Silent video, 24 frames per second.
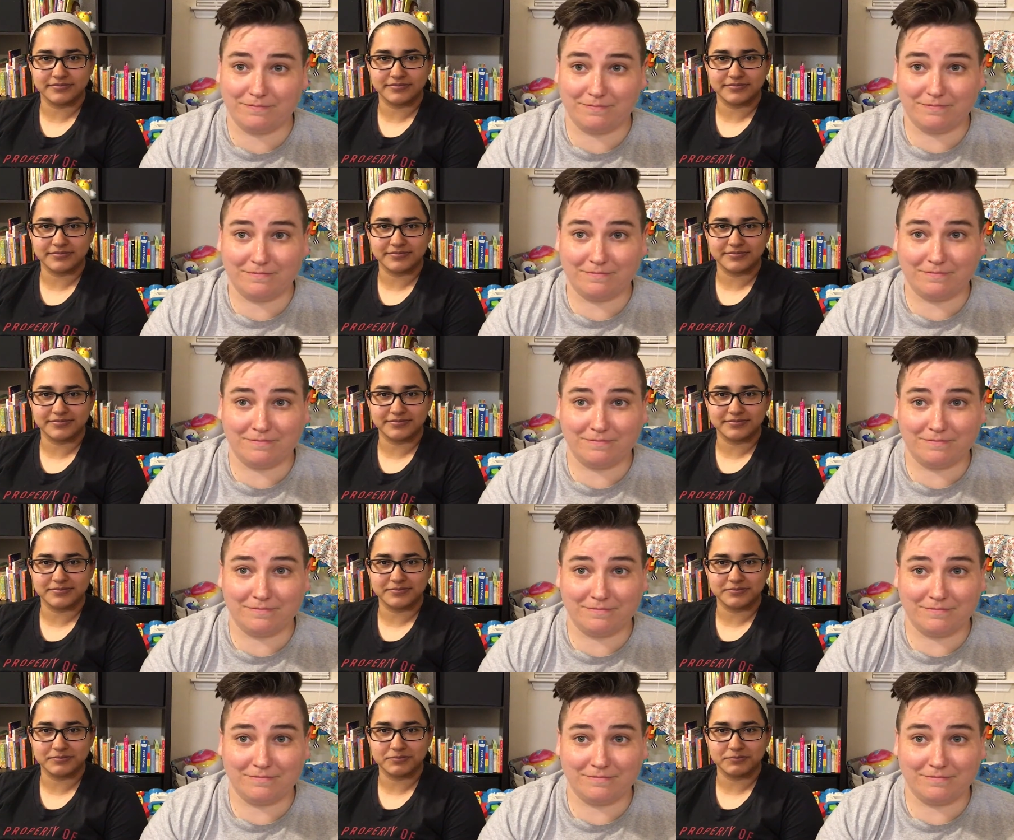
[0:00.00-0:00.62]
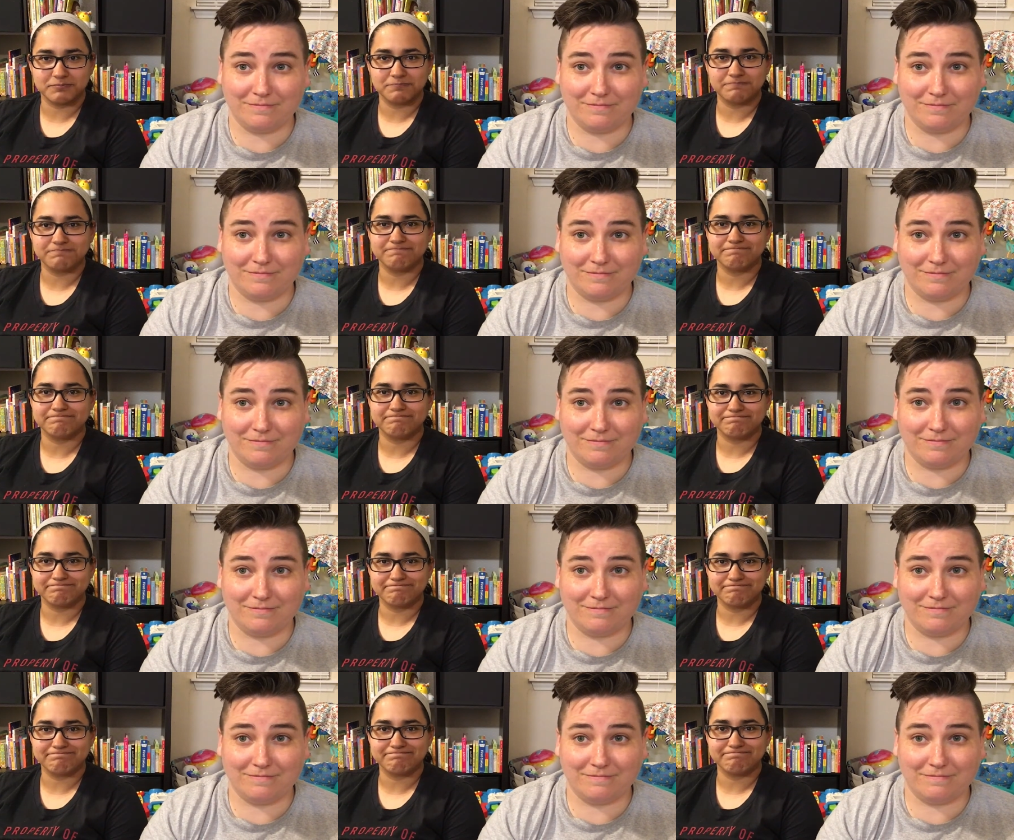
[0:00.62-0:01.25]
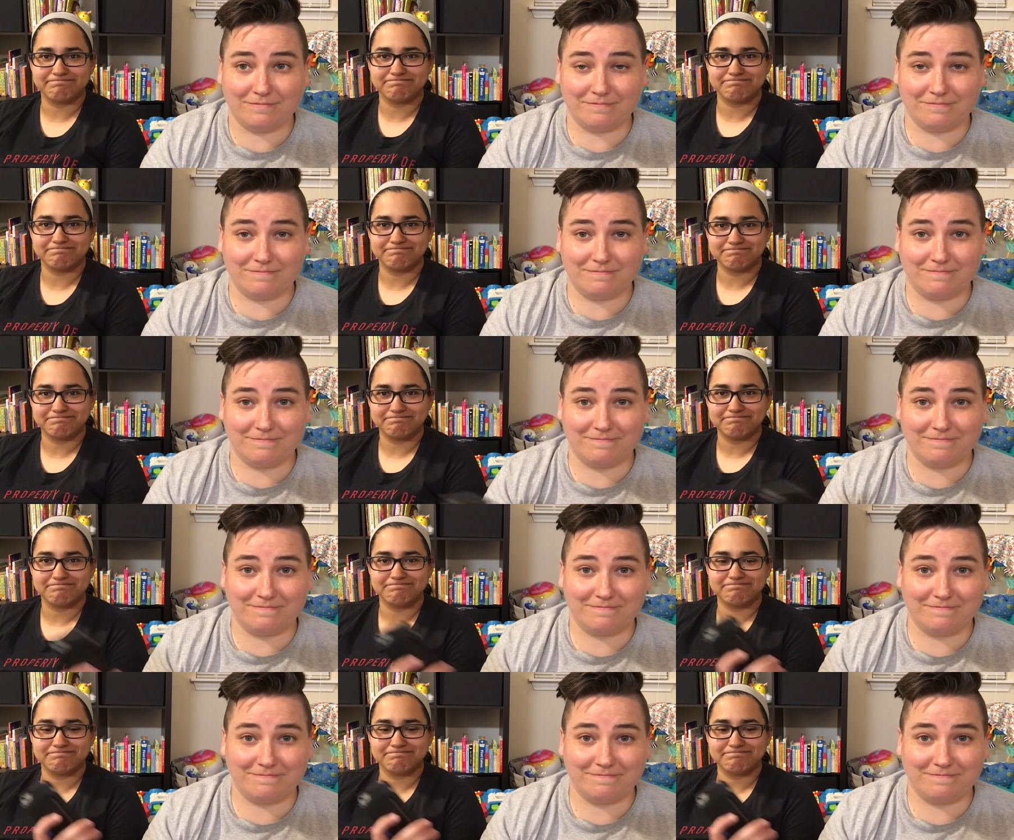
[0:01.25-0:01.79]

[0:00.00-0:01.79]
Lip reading: (no one is talking)